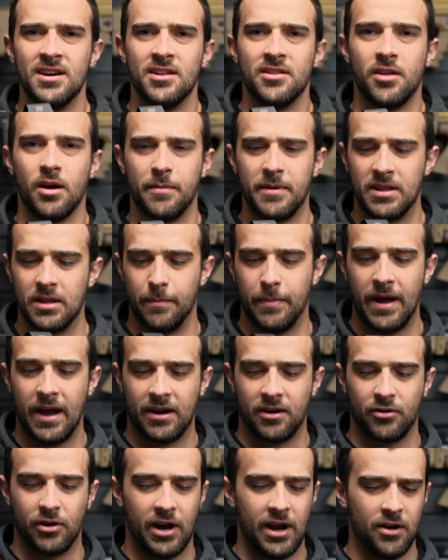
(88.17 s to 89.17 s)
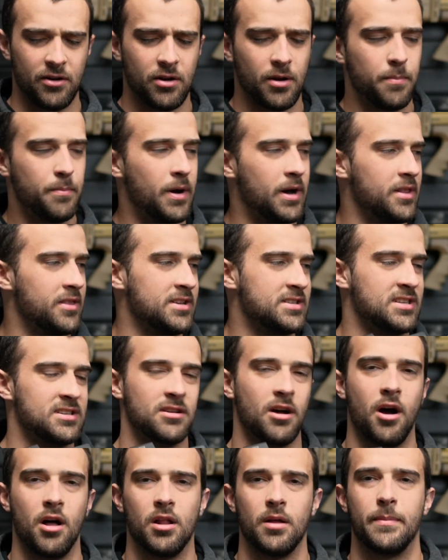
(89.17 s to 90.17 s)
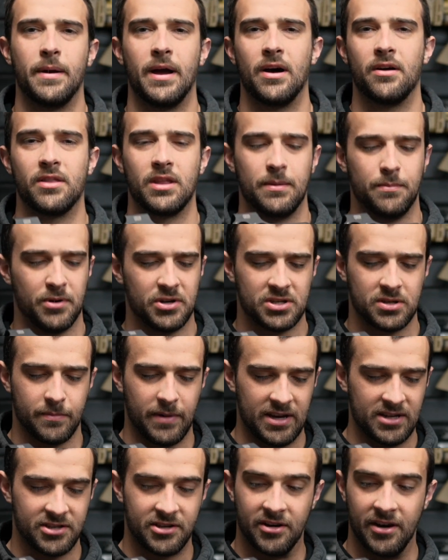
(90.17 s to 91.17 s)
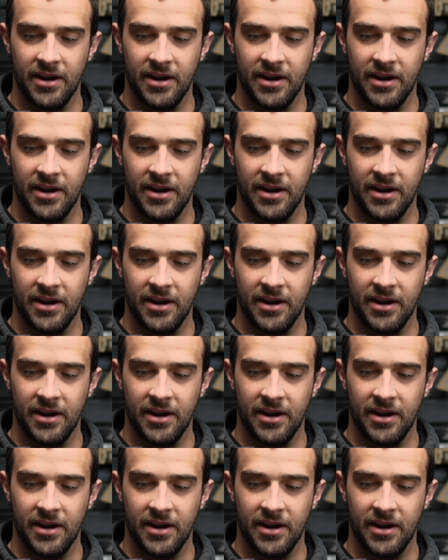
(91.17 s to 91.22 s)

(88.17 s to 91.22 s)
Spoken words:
They'll be in the background, but this is all about the Bushmaster